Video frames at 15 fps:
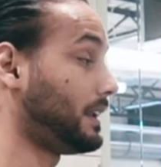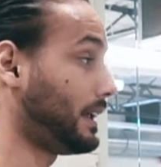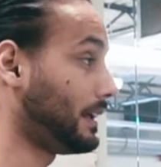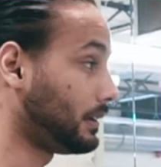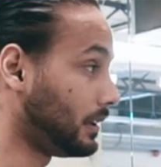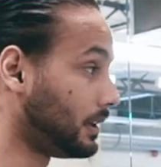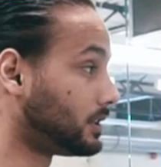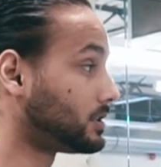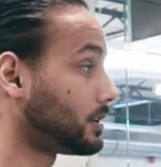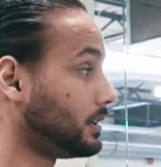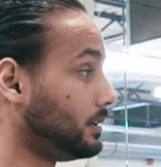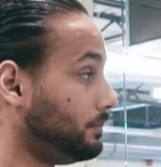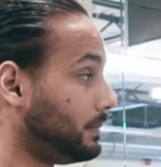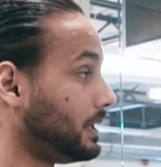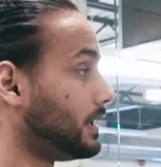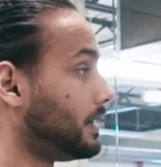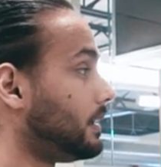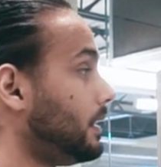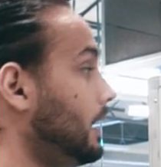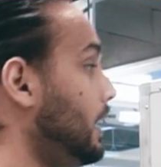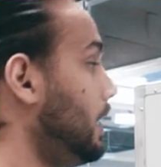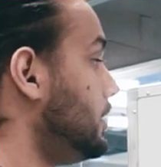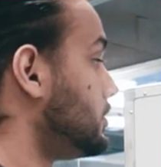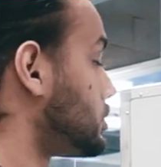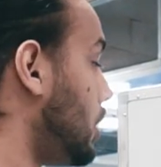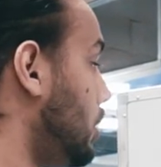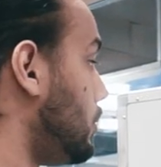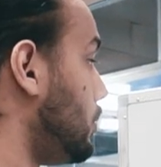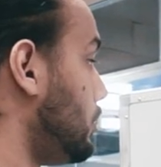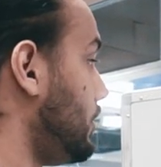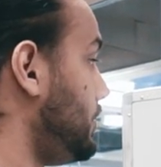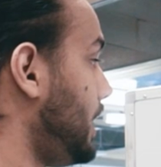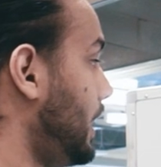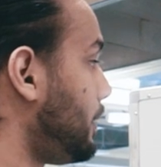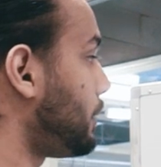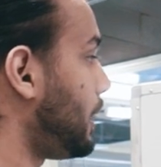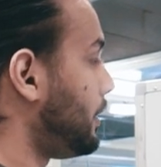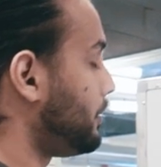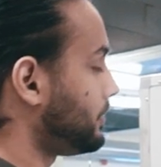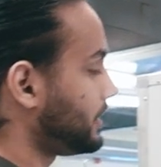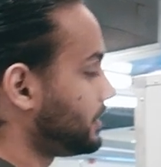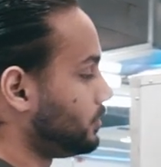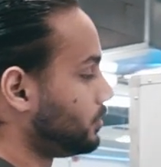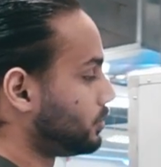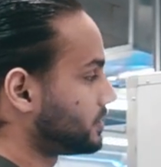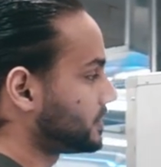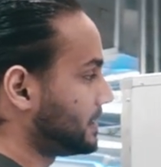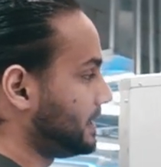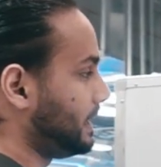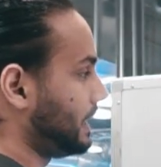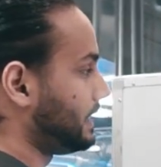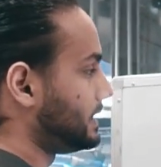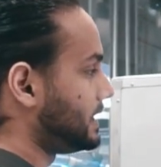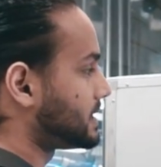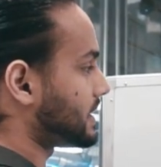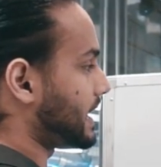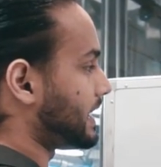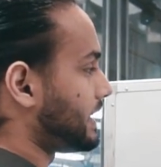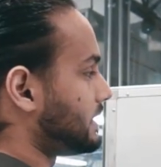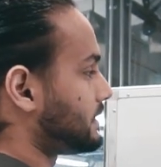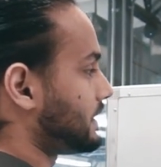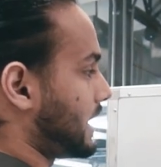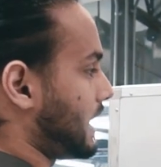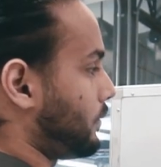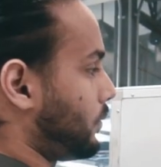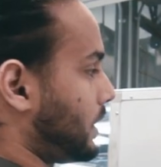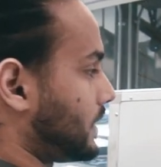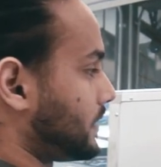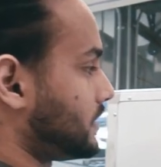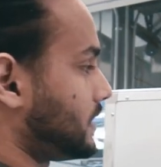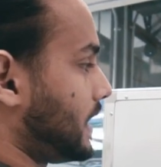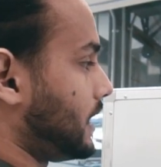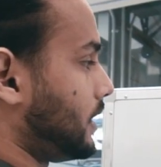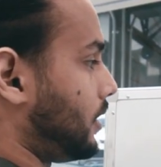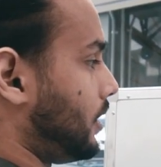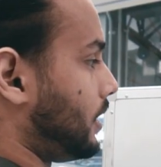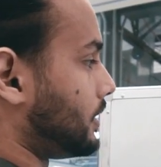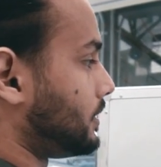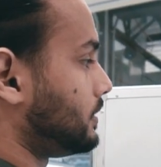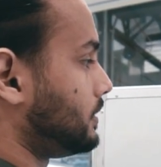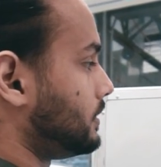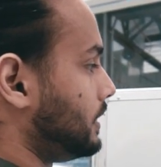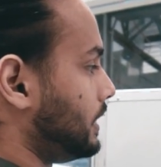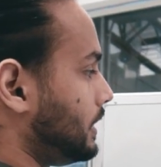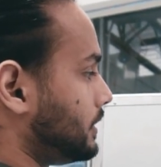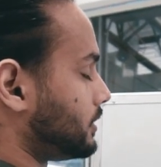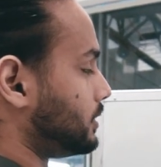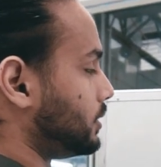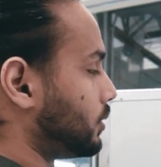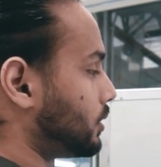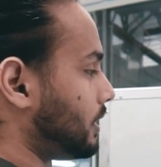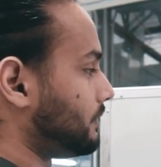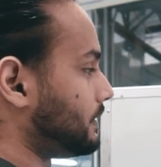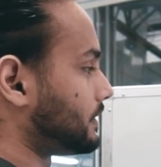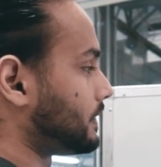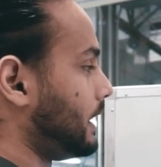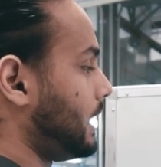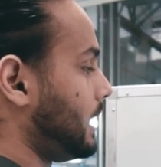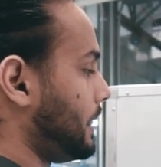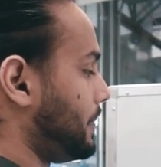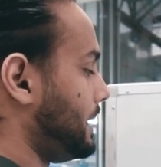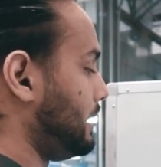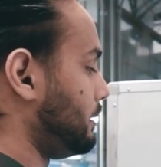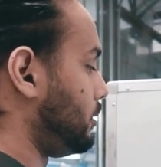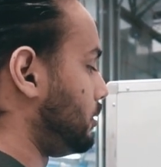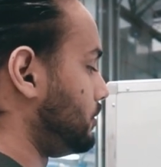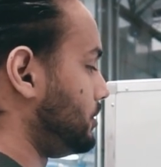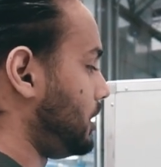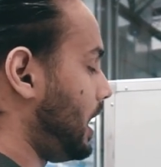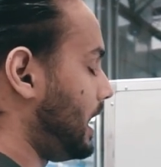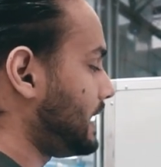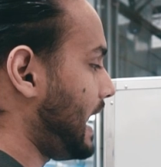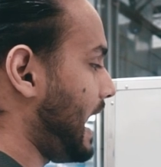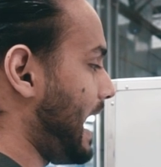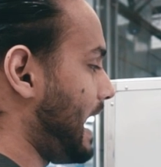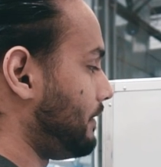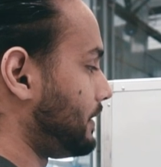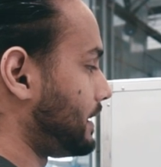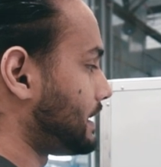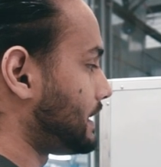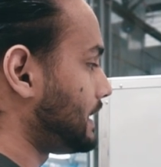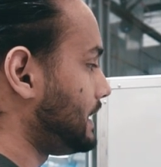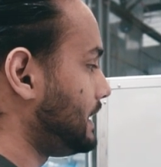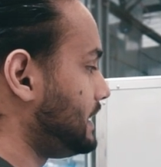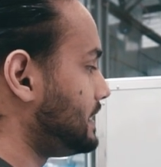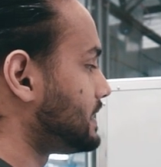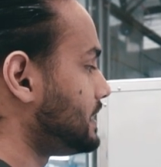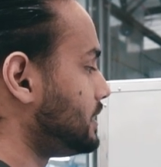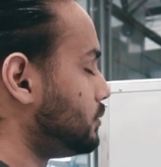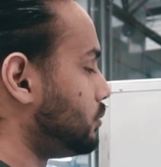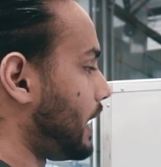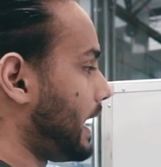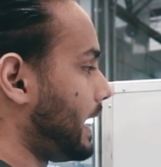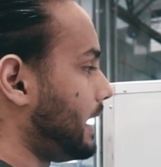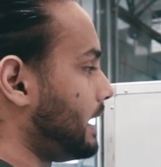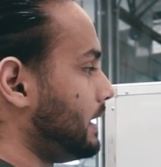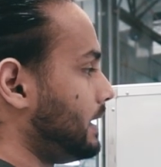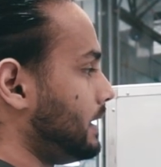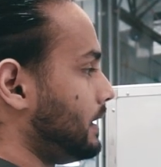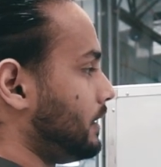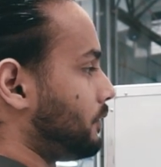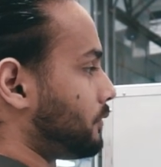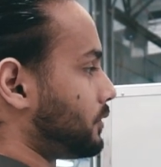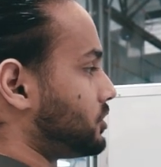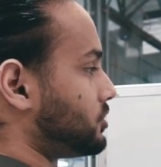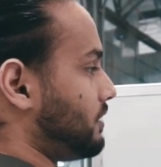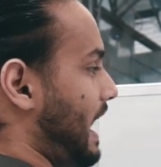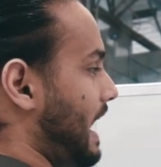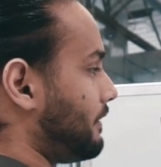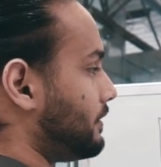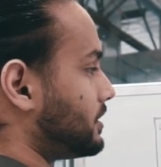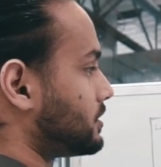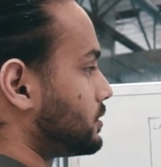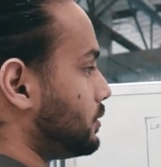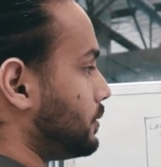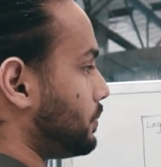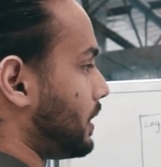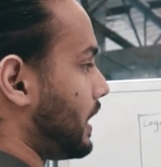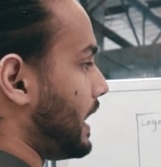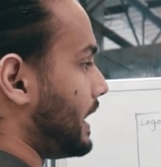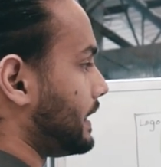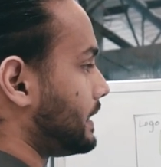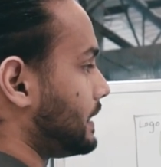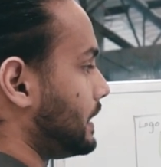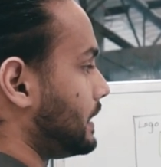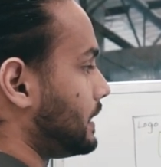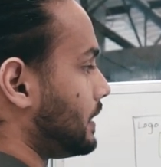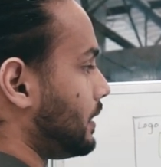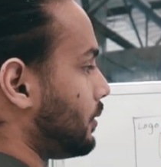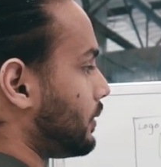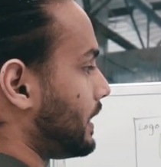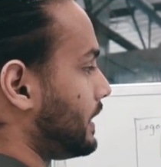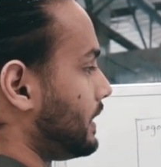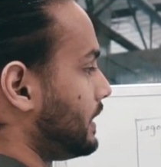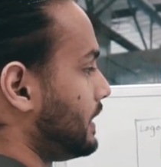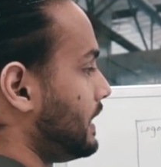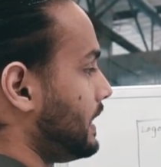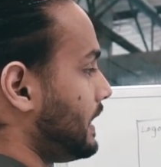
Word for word: And I literally mean it. So the other problem that you will see in this site is that I want to take on the note of is they will not have an easy way for drivers to apply, okay?